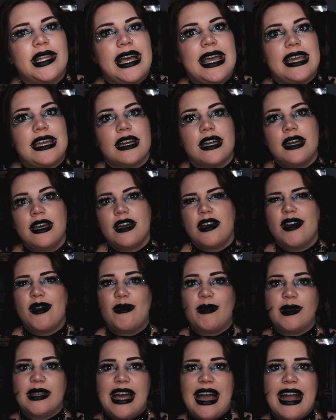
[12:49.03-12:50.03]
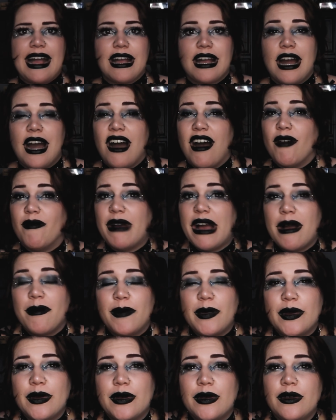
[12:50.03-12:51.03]
like black
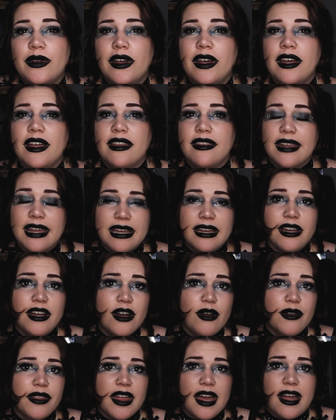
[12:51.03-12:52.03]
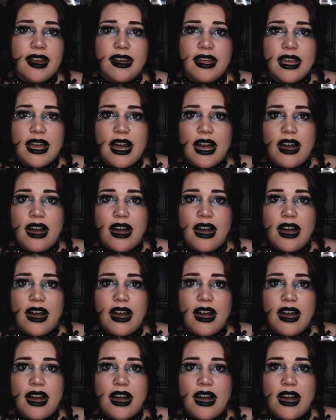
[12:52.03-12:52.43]
combat boot. They can go with any